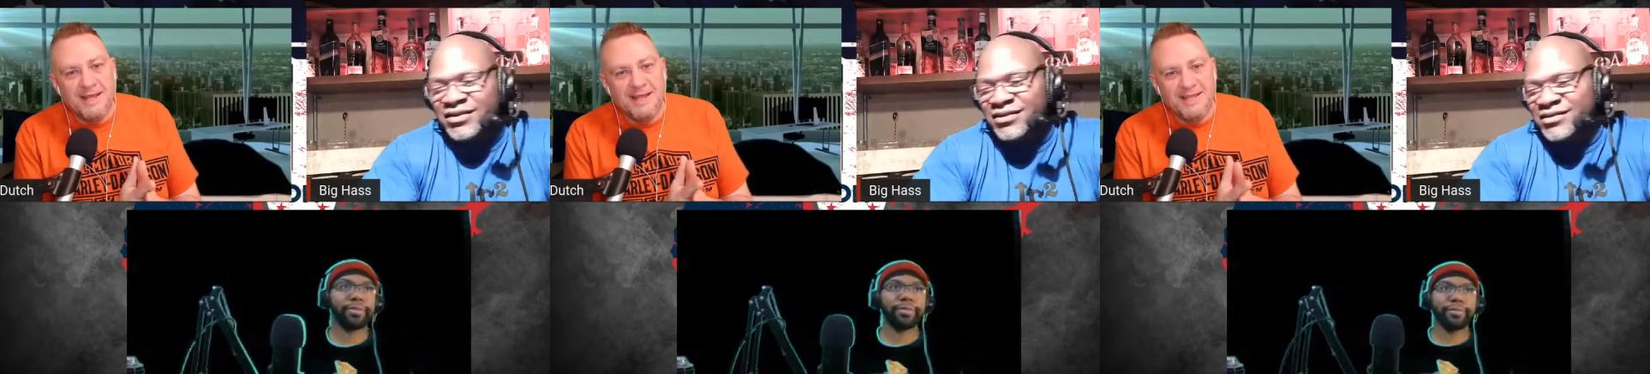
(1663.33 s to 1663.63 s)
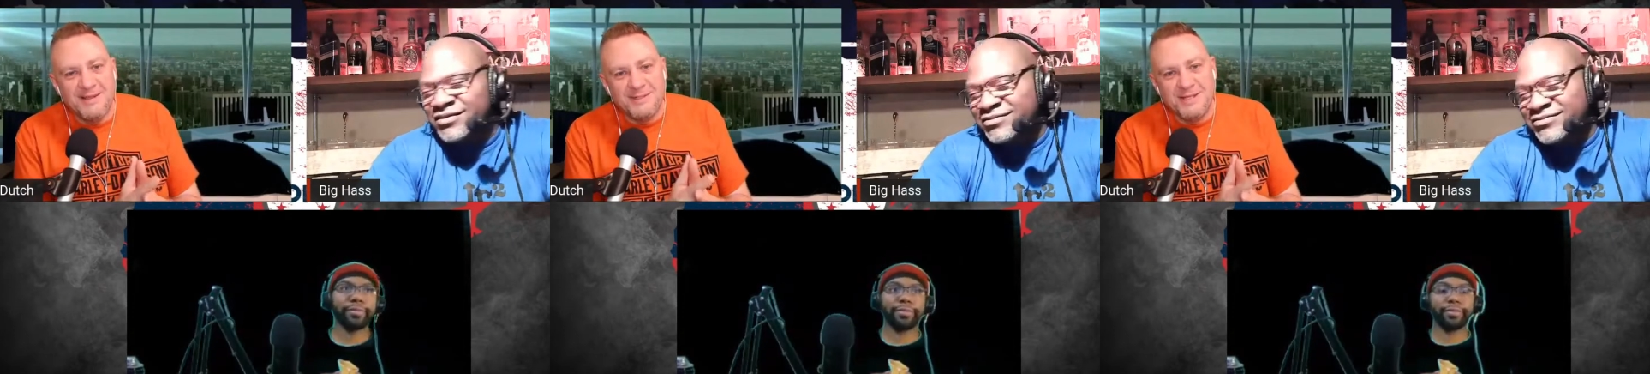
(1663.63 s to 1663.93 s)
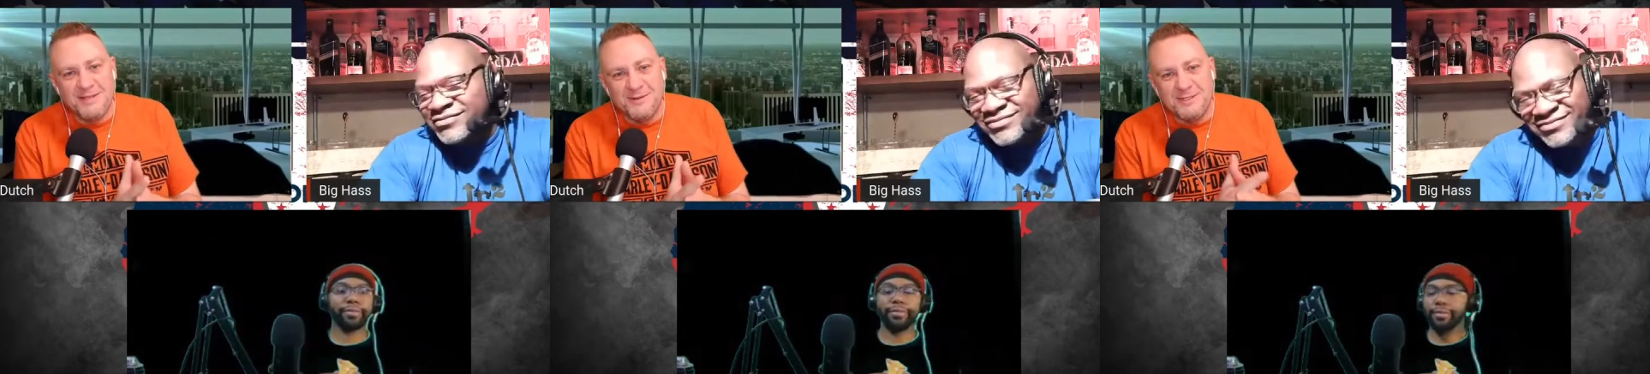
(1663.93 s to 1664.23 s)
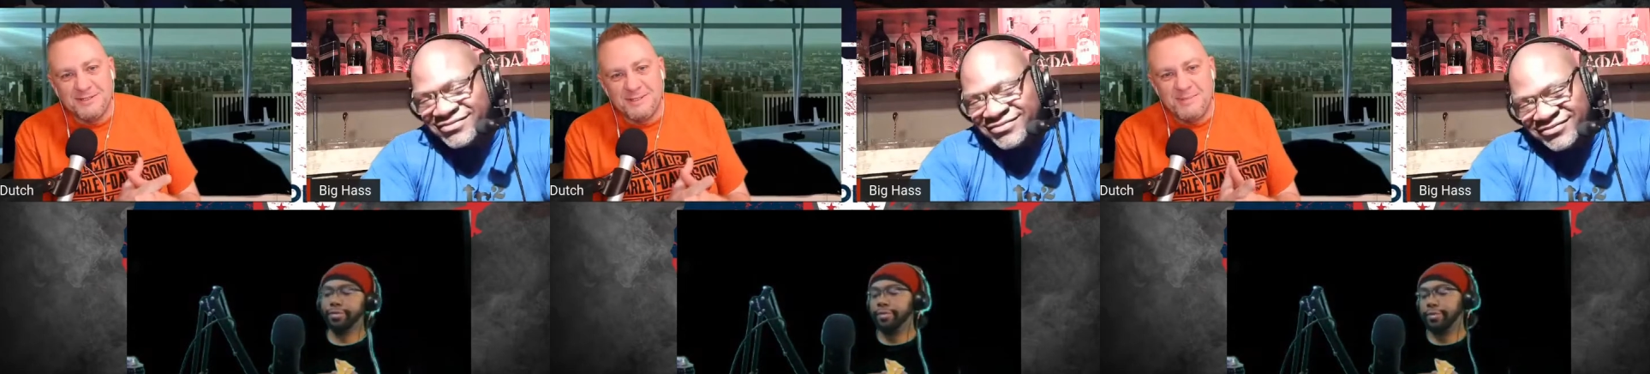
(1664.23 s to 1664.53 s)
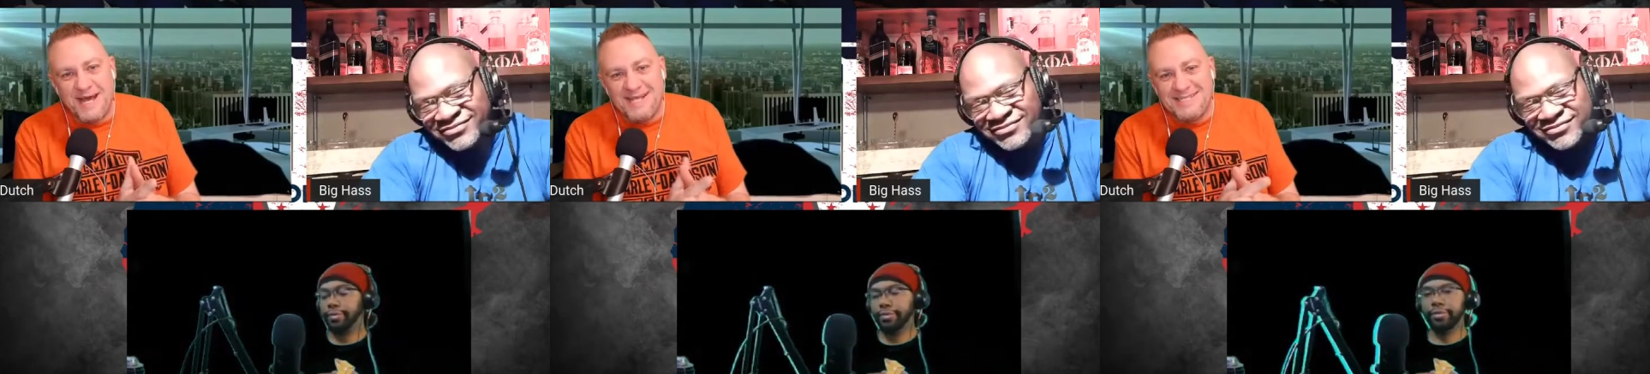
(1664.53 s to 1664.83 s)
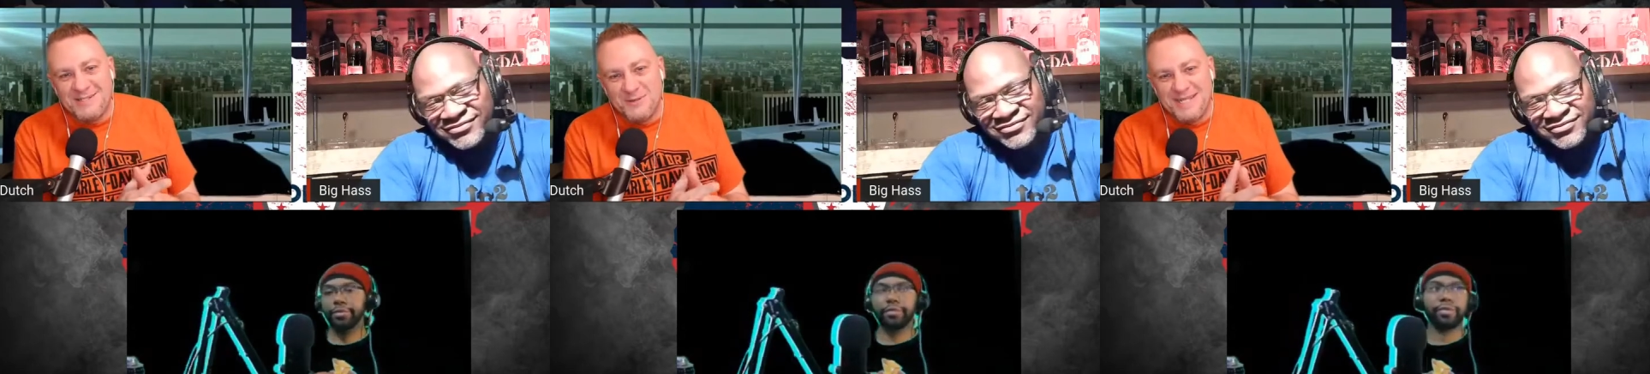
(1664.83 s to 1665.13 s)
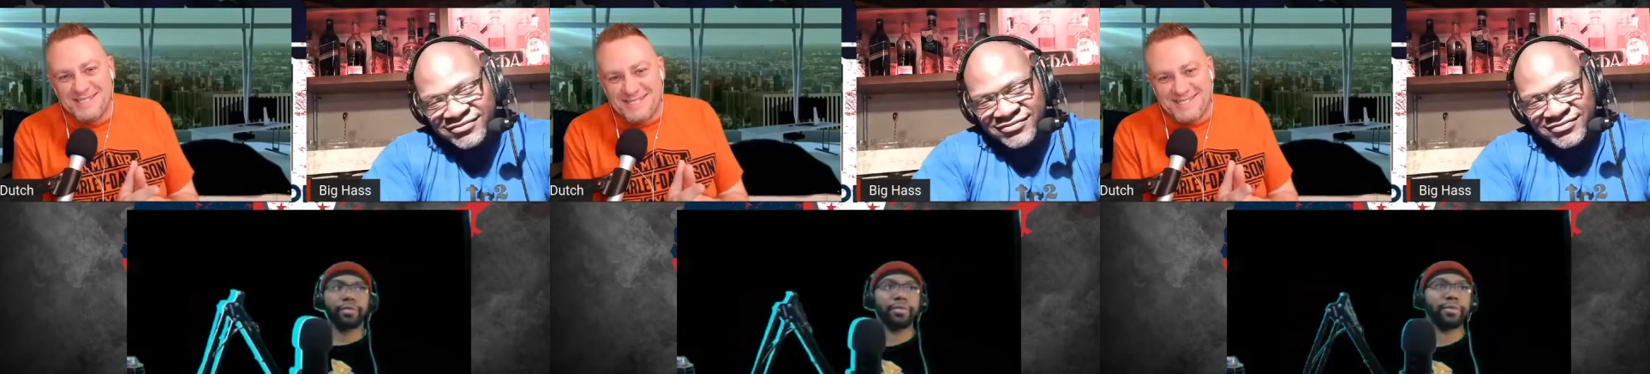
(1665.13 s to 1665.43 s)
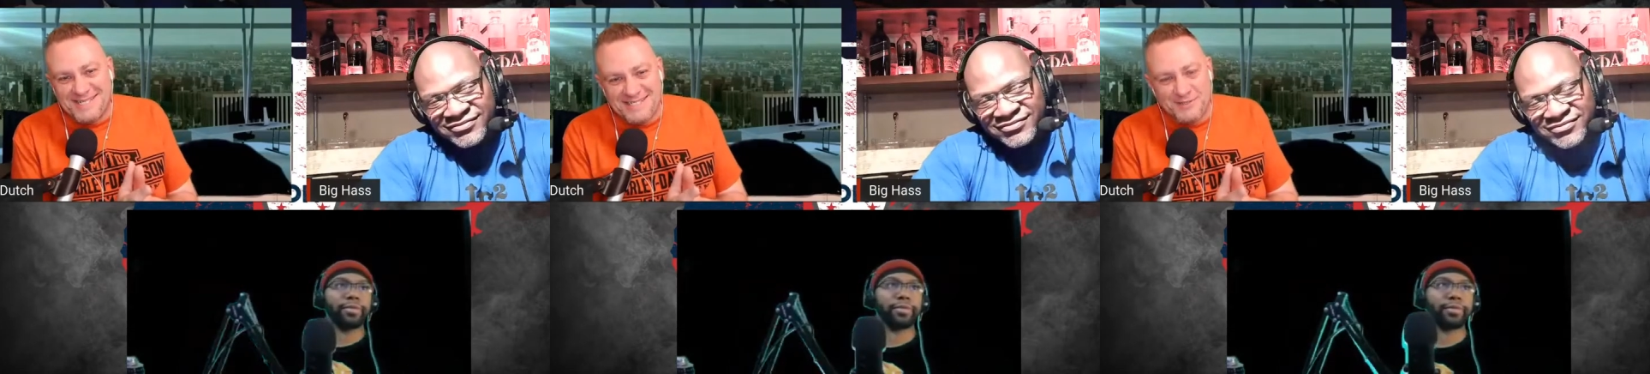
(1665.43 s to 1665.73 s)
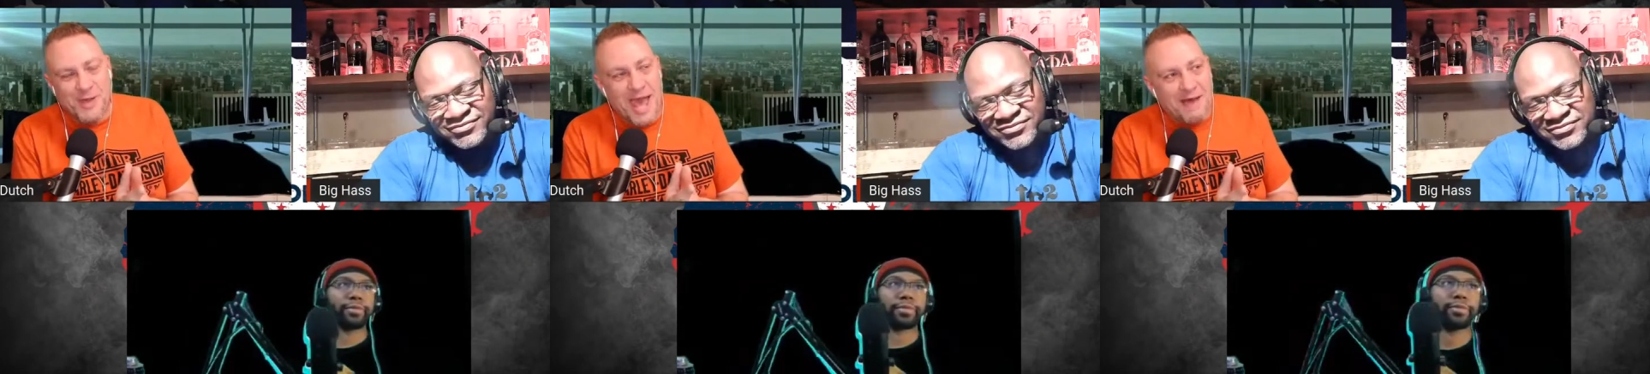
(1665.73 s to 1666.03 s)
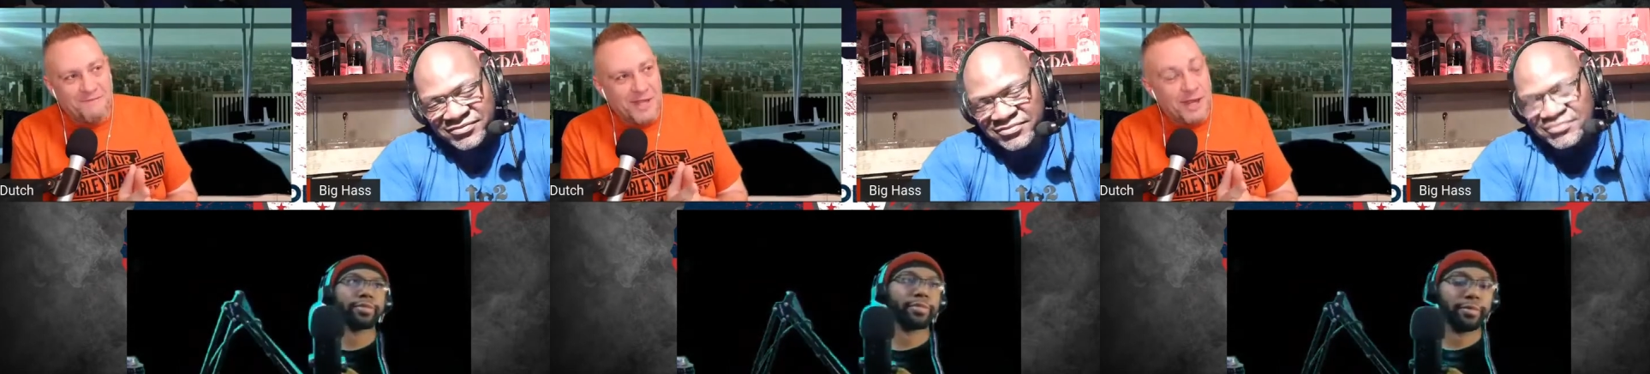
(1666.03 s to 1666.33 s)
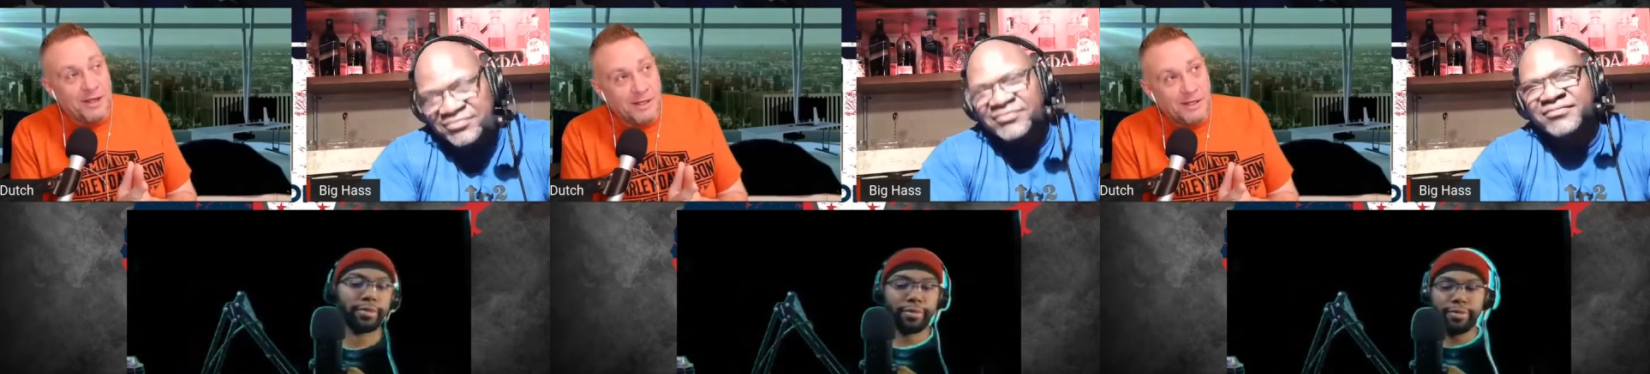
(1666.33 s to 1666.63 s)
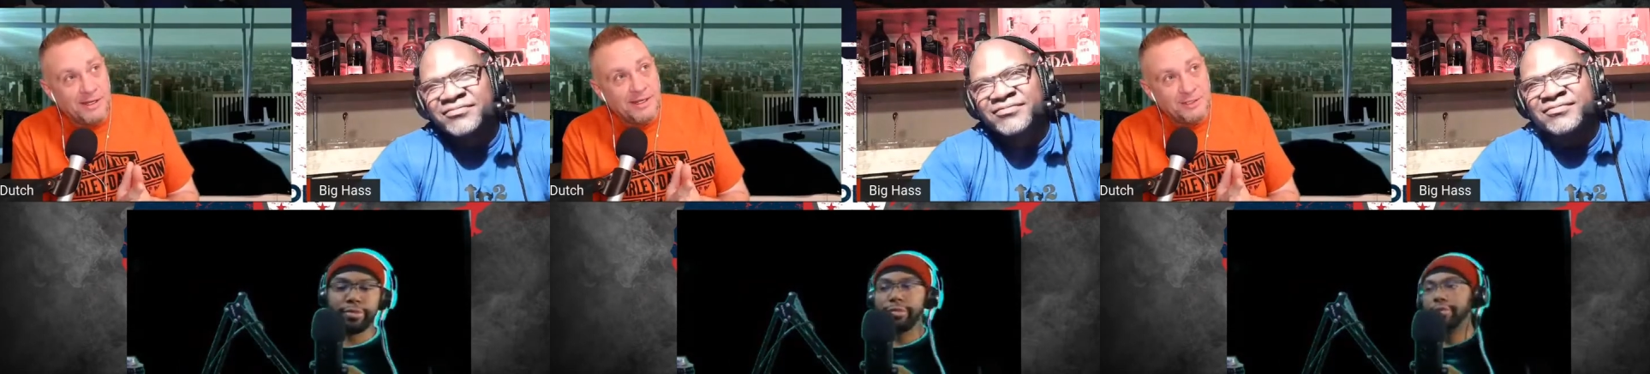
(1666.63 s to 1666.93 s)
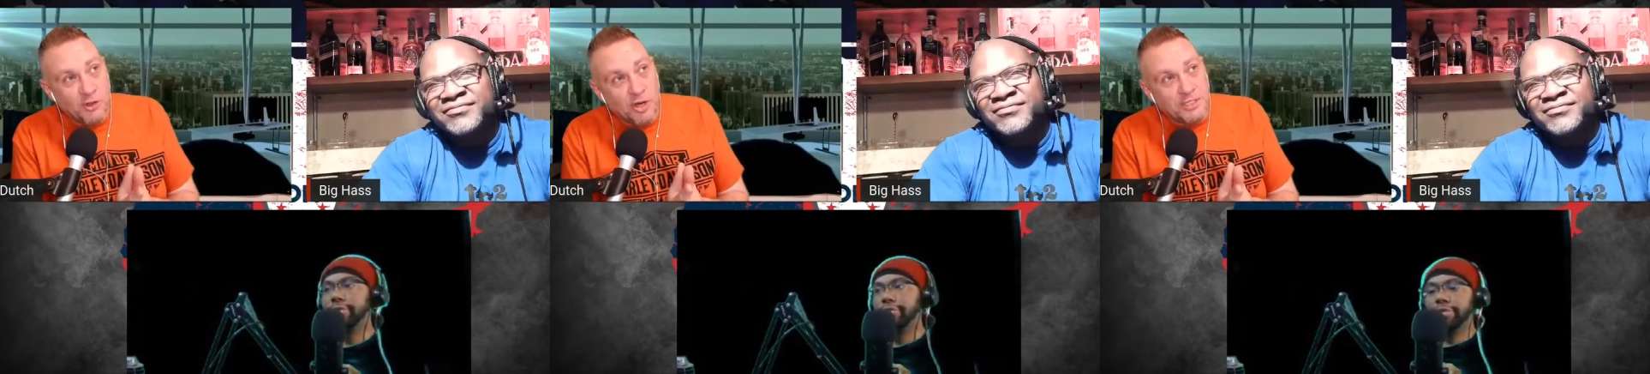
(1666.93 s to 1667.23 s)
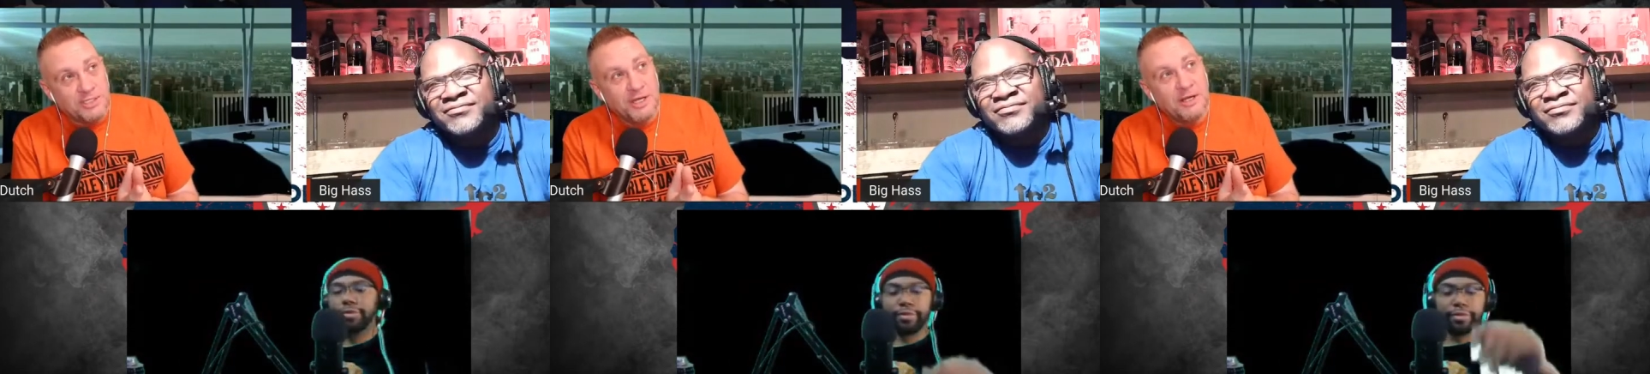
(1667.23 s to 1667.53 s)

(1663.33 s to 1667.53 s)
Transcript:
Speaker 1: Those those are some nice tooth you have there, George.